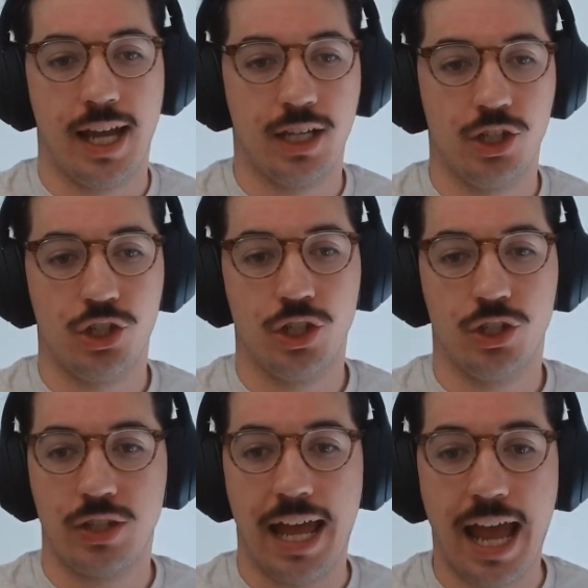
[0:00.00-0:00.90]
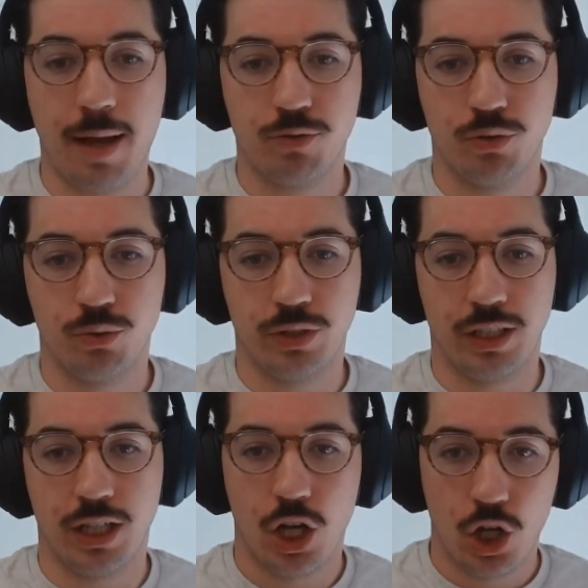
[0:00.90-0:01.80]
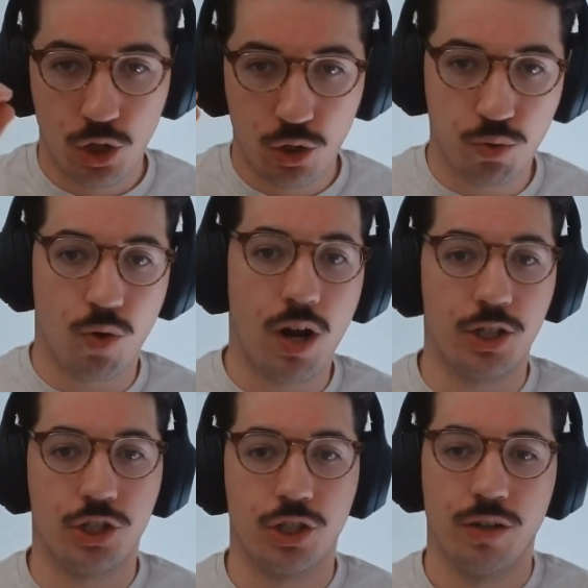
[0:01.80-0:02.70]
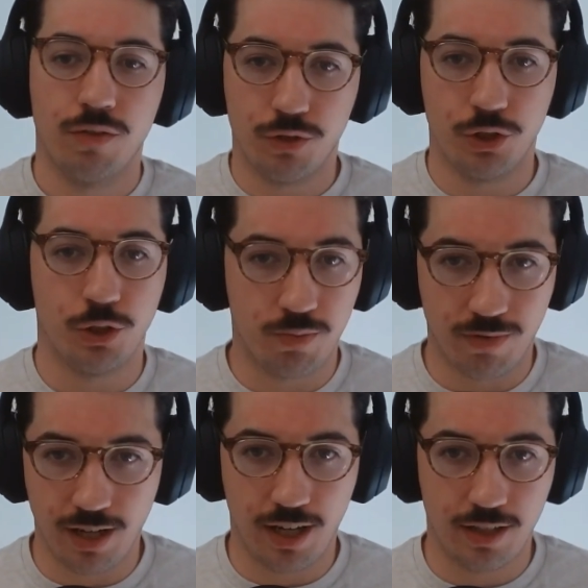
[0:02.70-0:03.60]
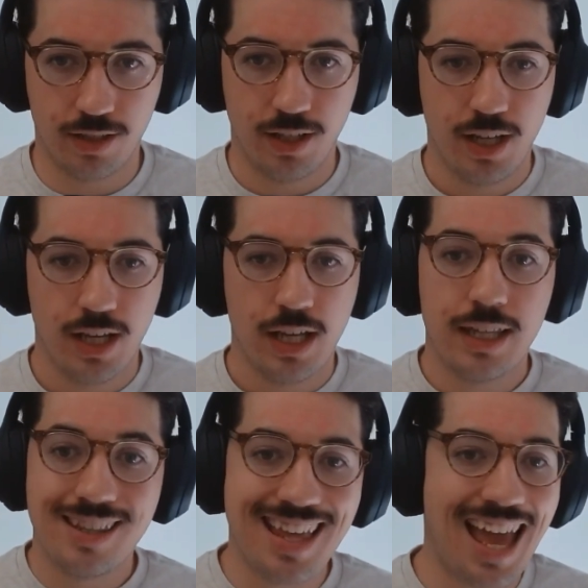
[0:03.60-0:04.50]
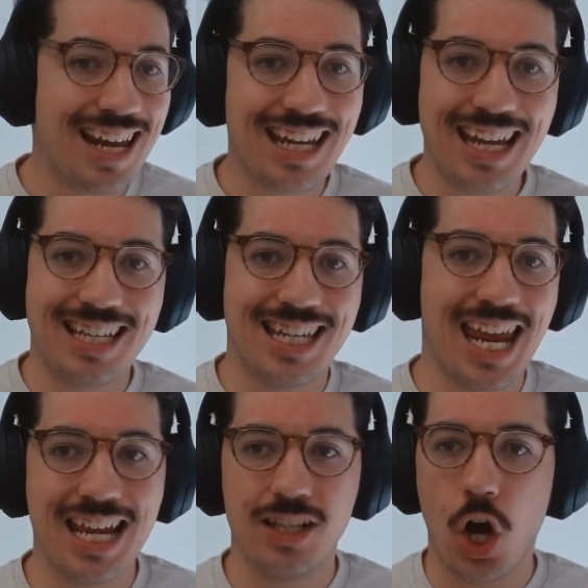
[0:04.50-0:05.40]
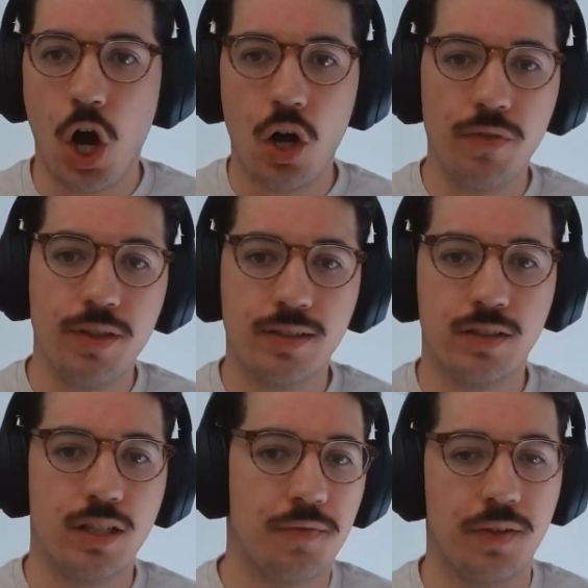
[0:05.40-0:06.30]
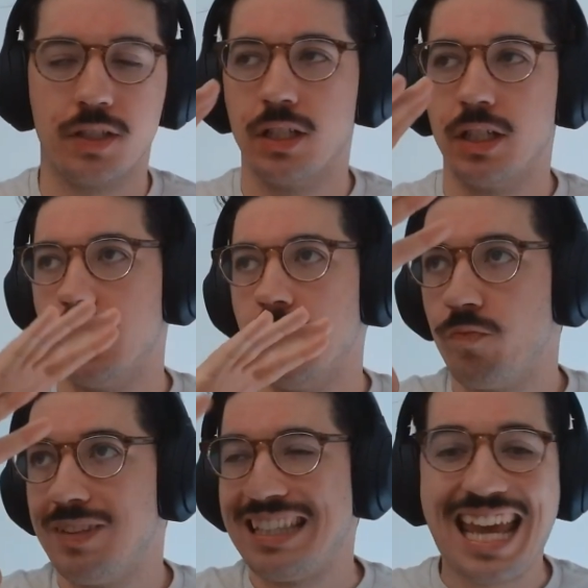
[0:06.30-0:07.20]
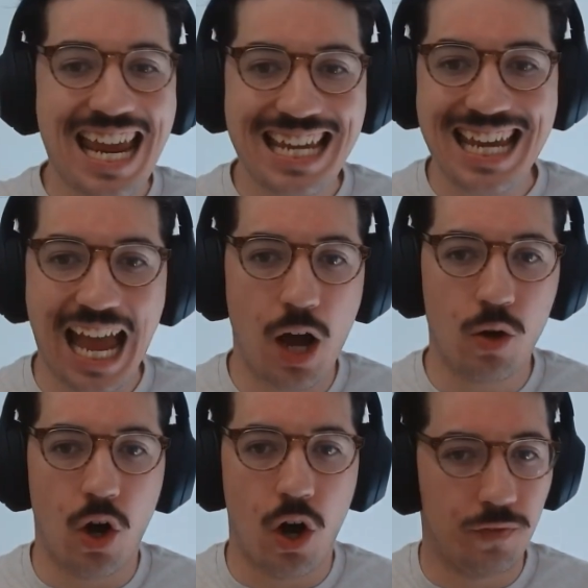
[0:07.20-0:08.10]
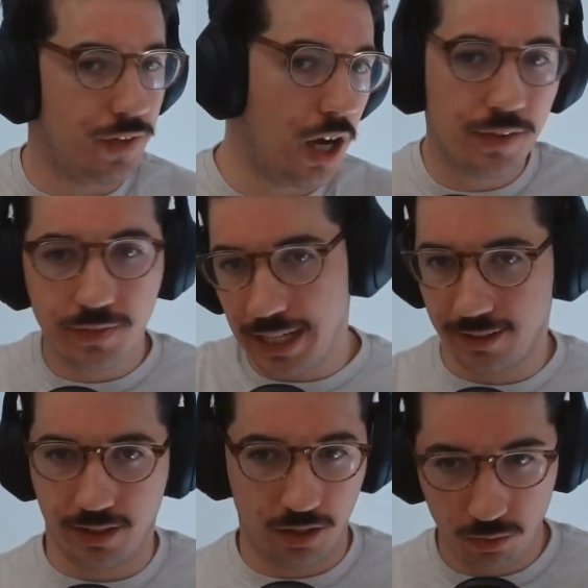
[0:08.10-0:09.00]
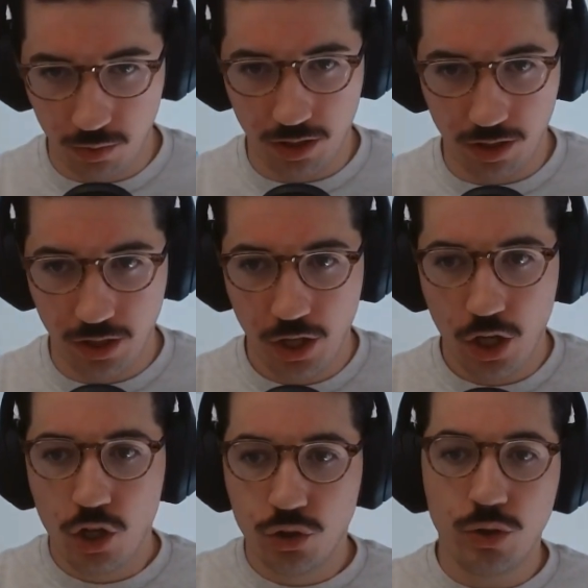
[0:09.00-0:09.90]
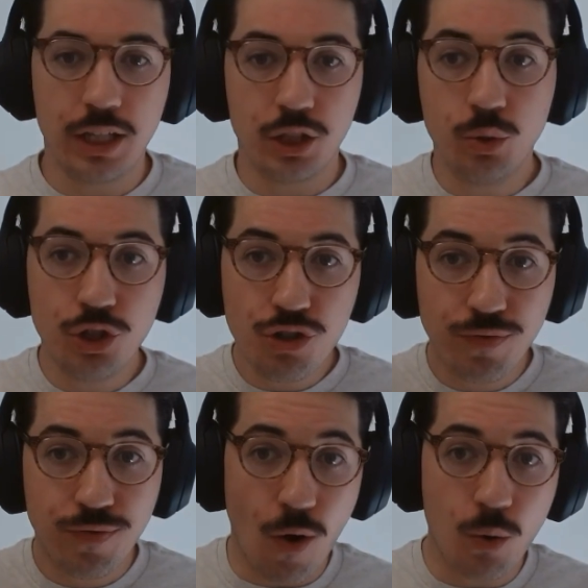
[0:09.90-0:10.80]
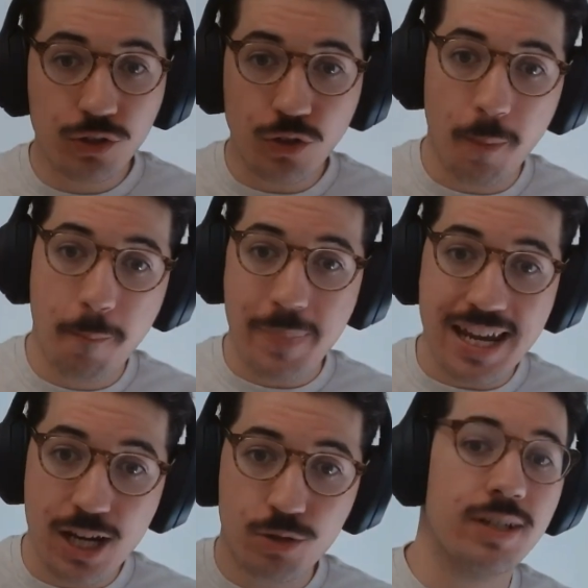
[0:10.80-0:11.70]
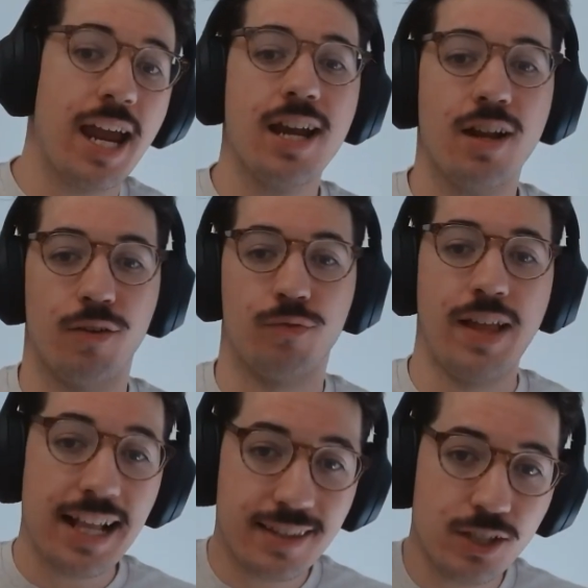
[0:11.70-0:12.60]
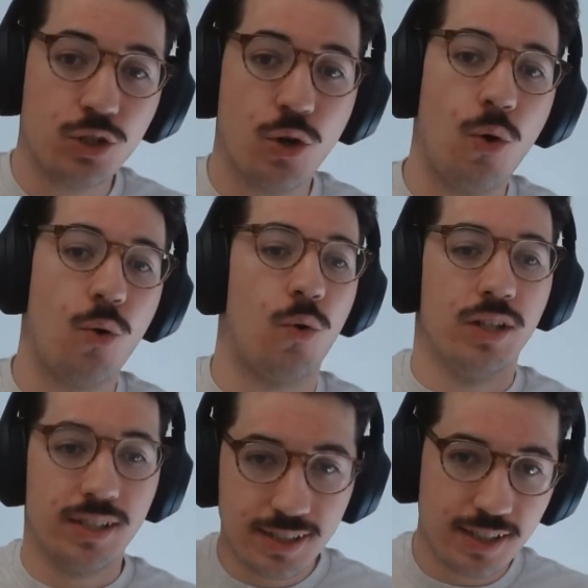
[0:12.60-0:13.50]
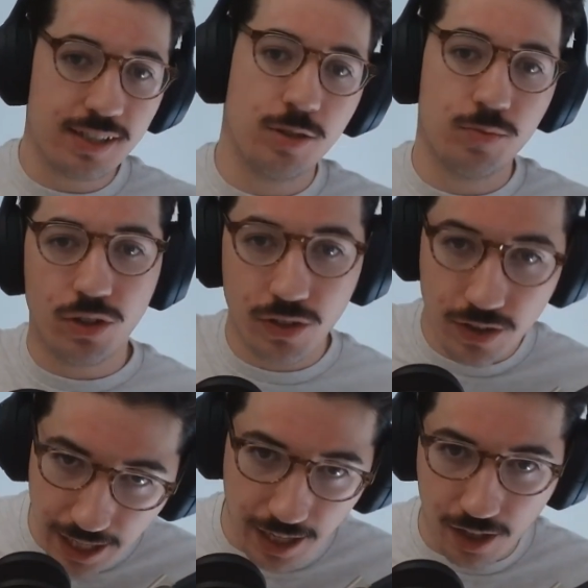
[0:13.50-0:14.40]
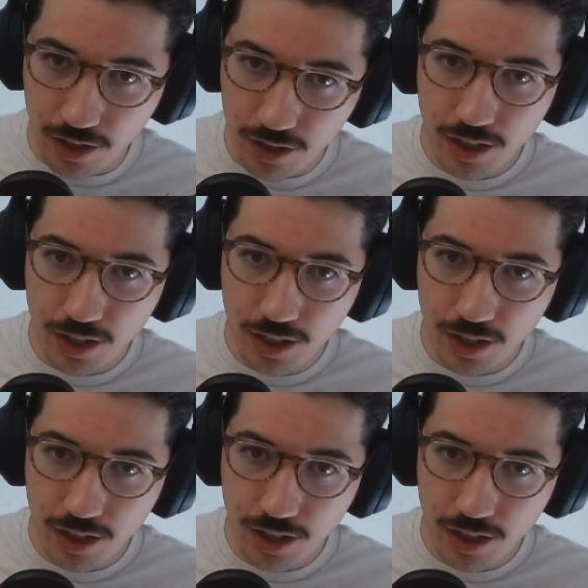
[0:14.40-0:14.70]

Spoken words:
can just absolutely crush for your brand. Then all this stuff is going to take out a ton of guessing work so that you can just focus on being creative. That's the goal. Systems are there